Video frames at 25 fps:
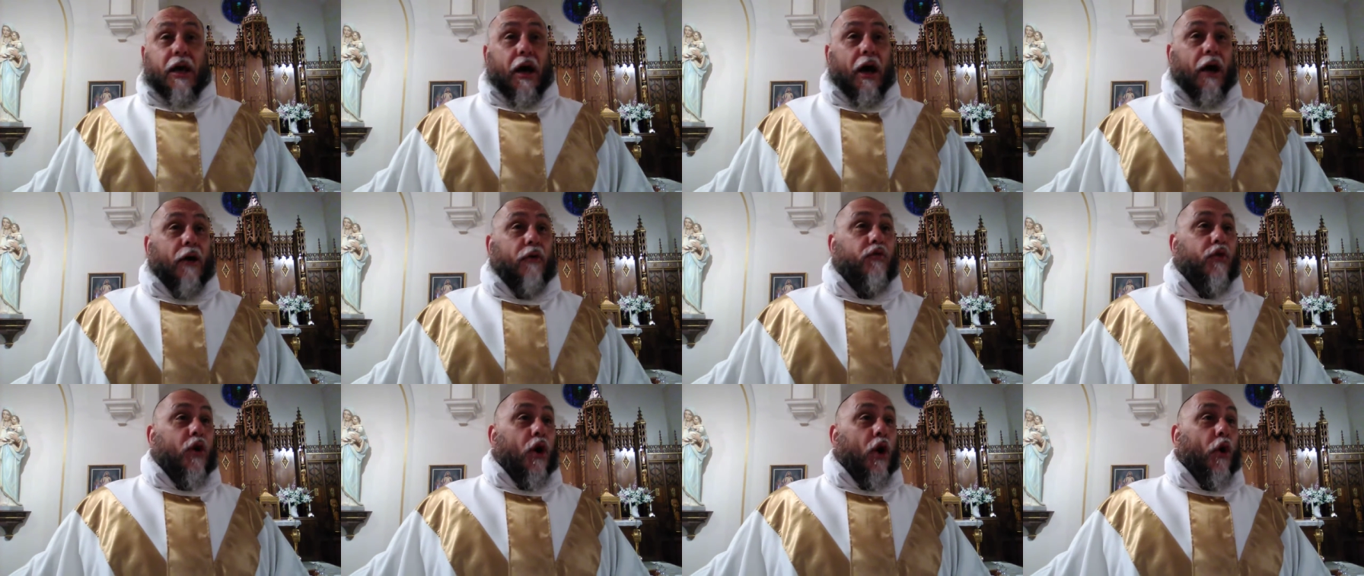
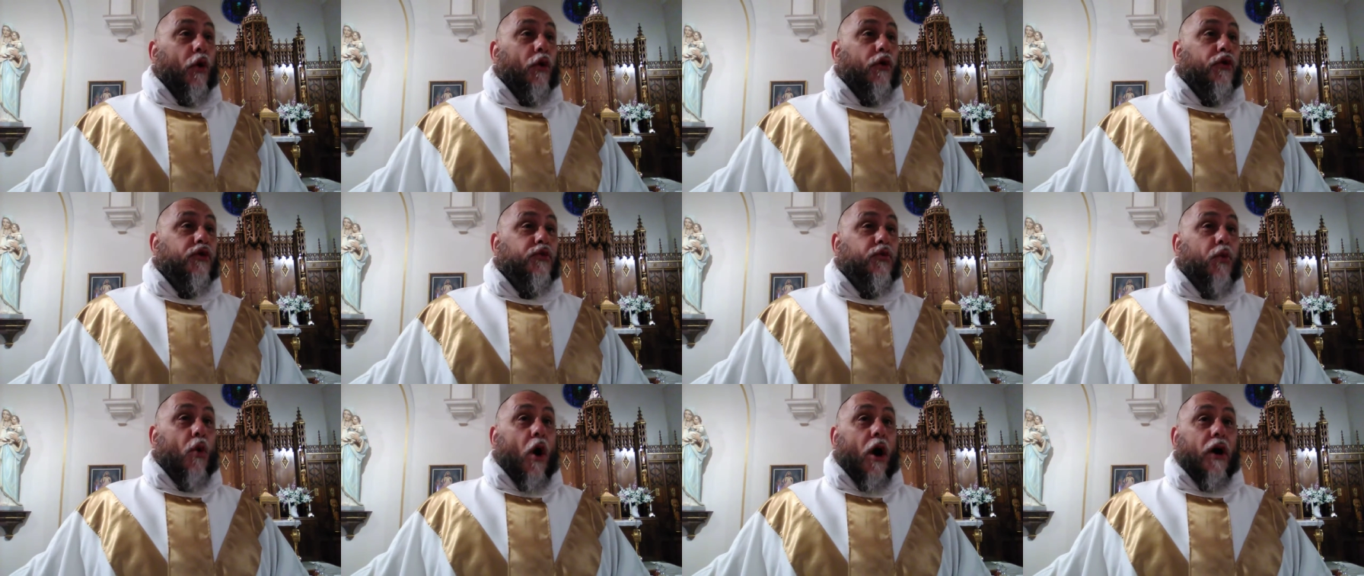uh,
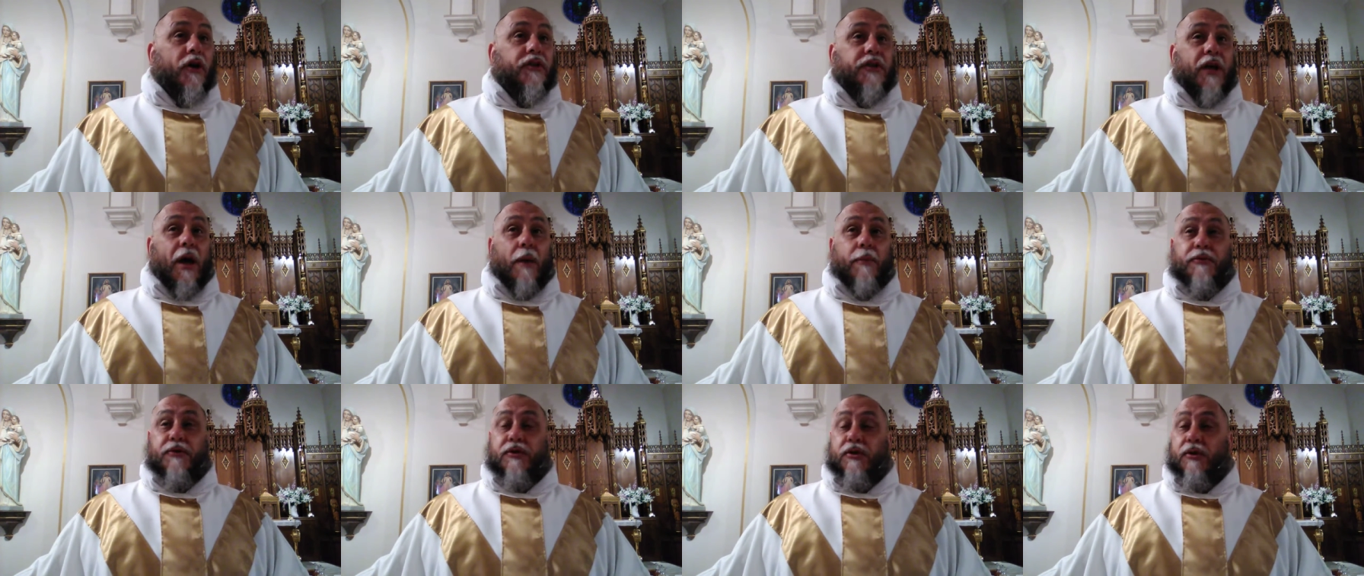Rose walked
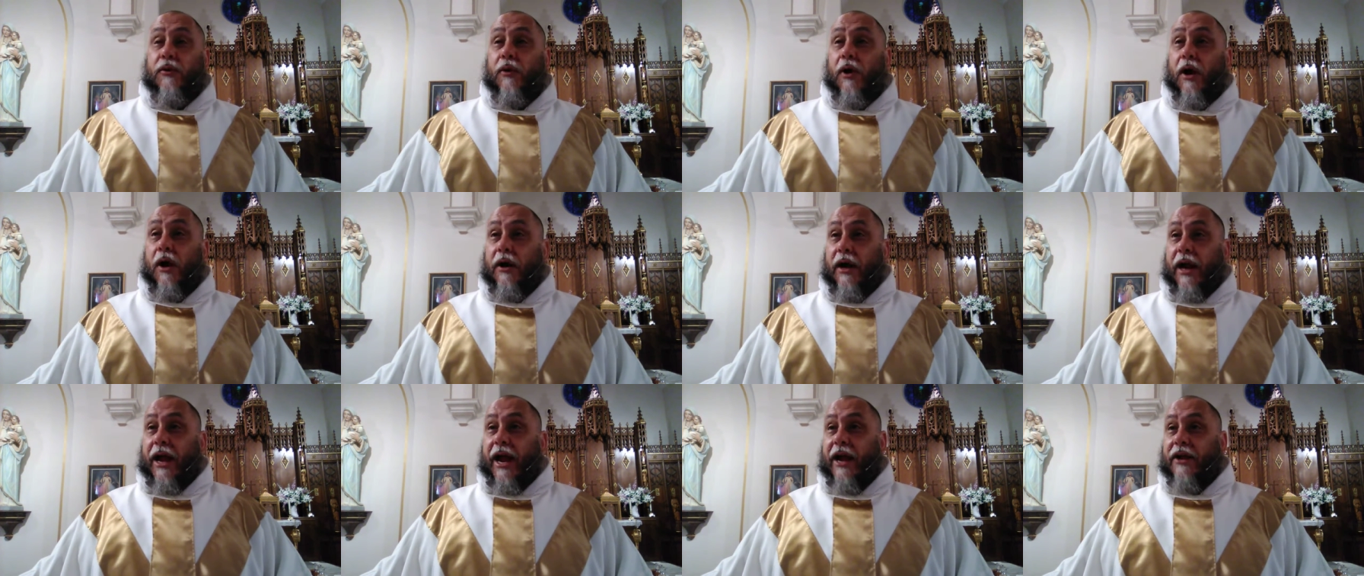up to
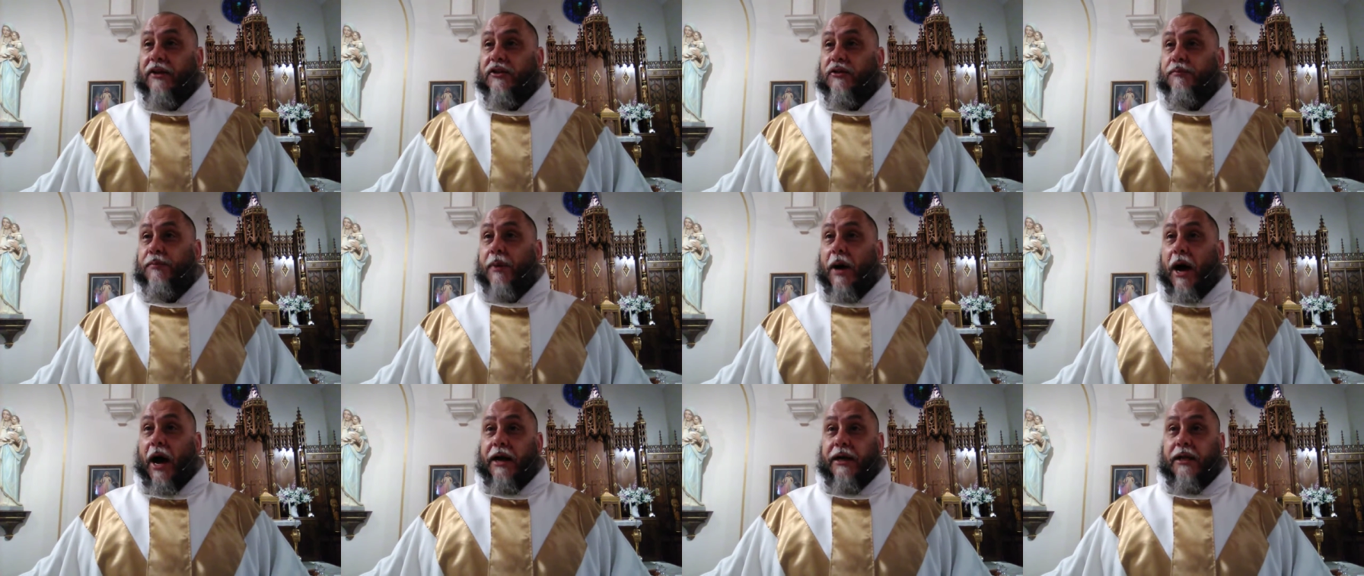her aunt's
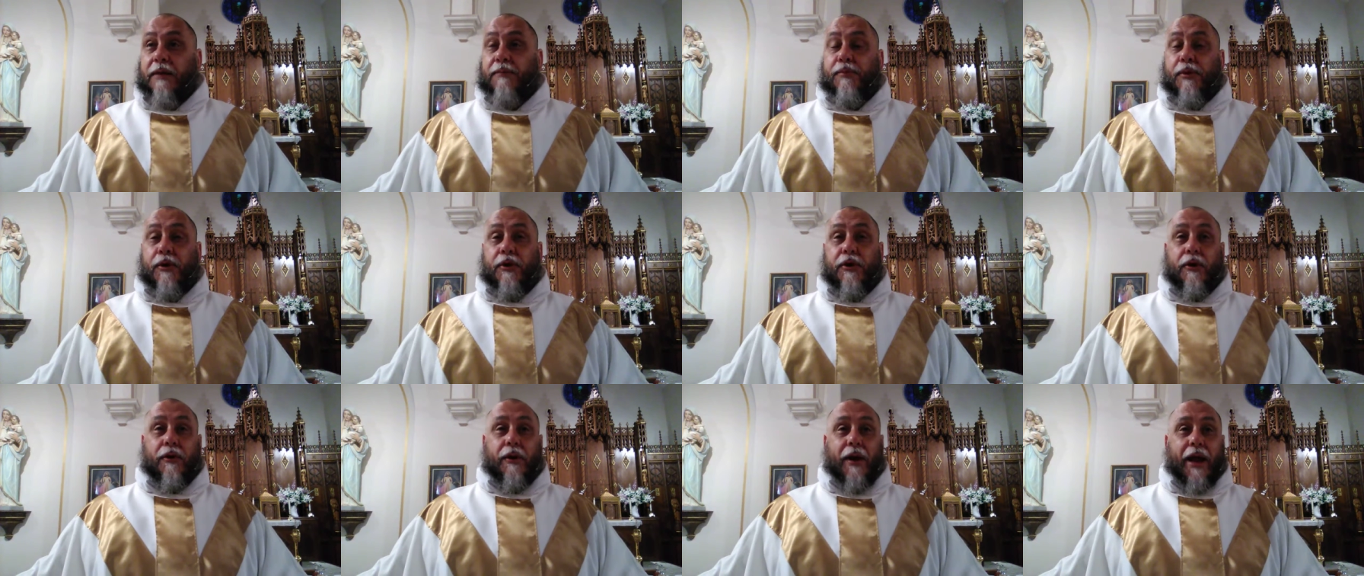body,
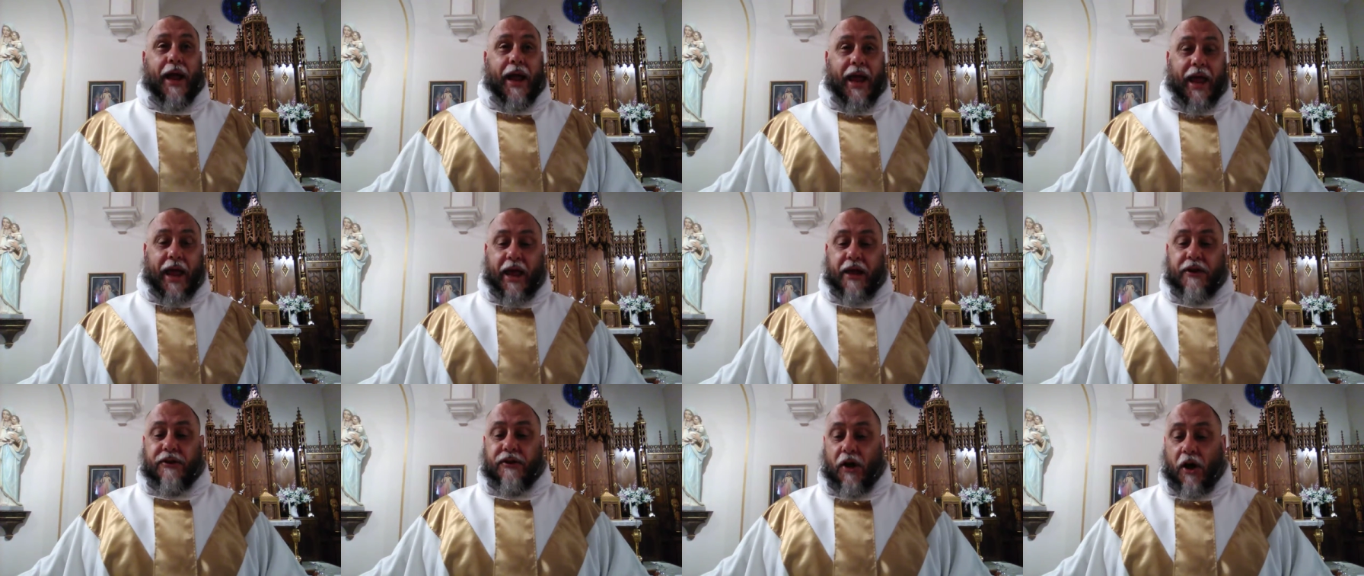put her
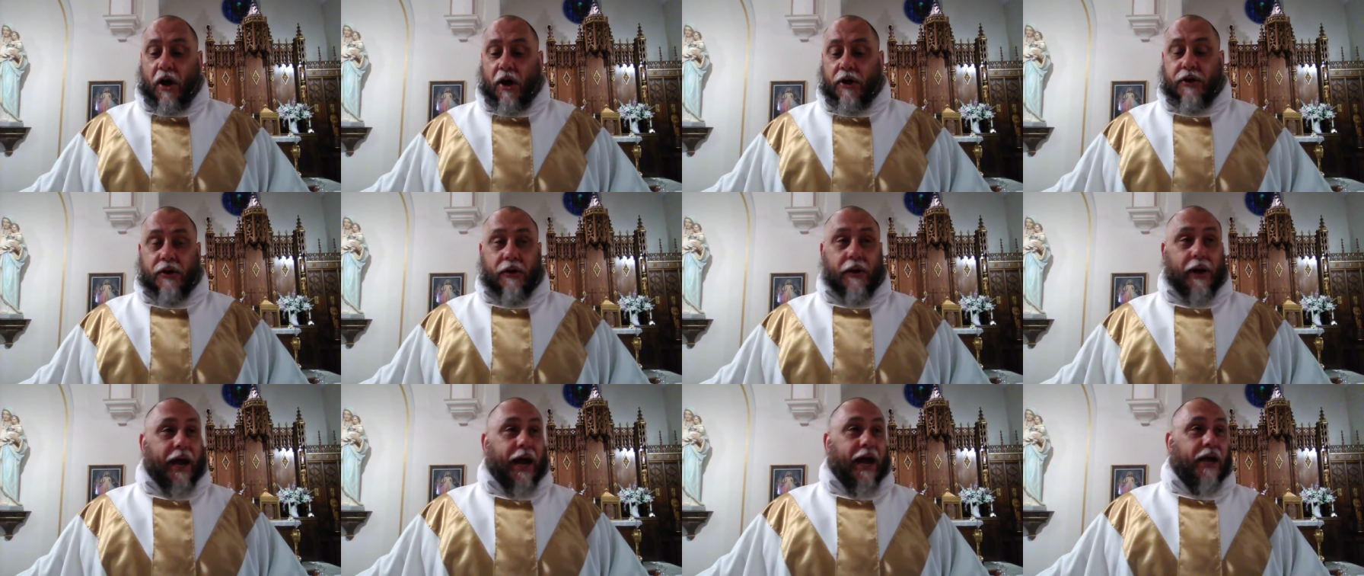hand on
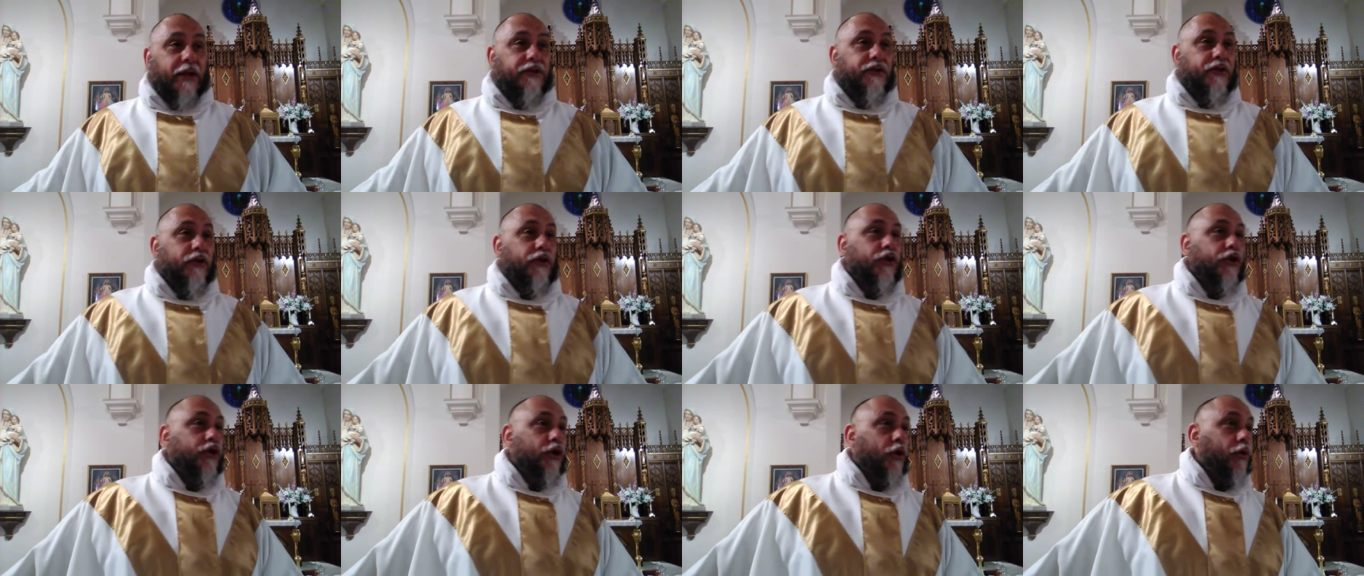her
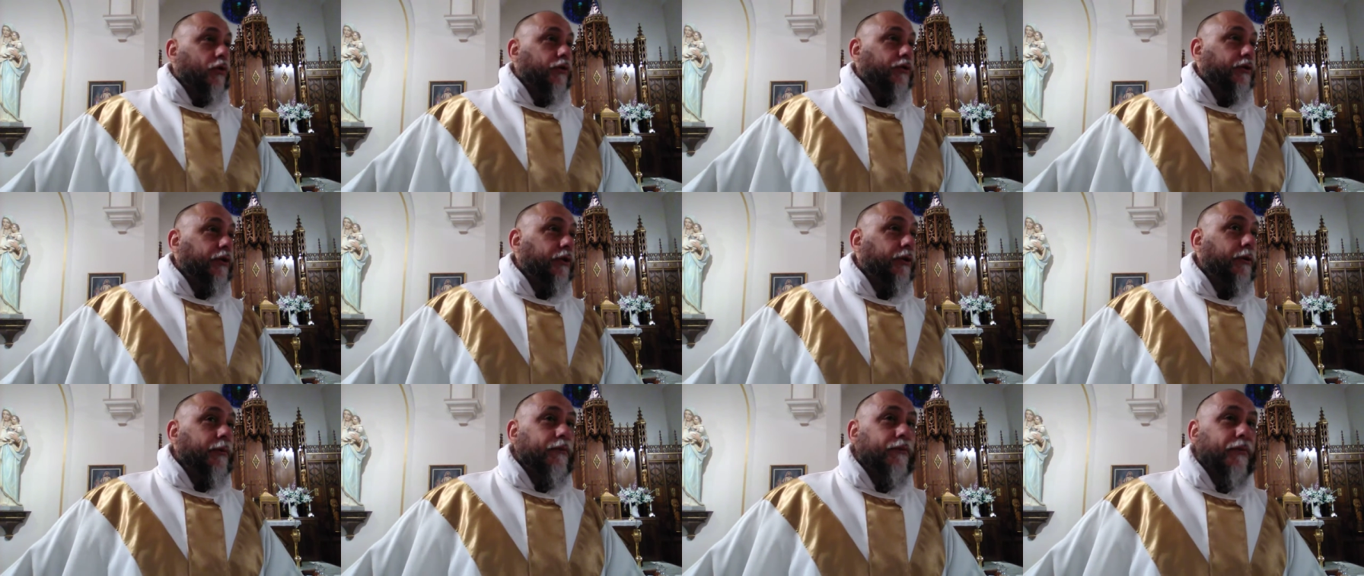aunt's
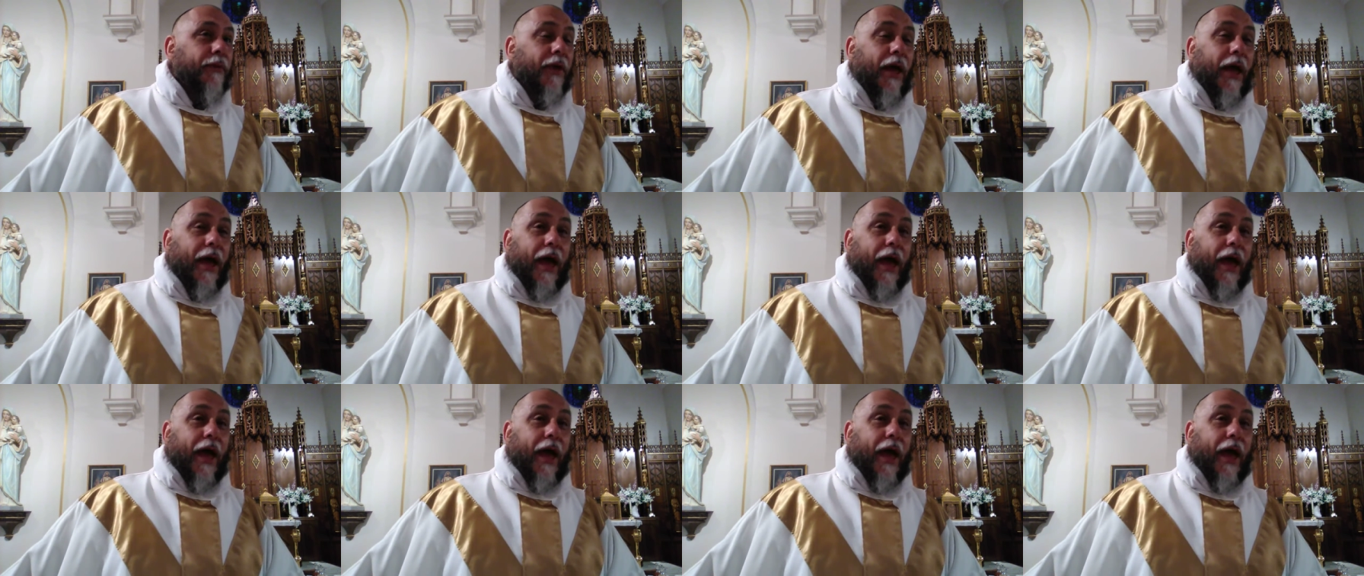shoulder,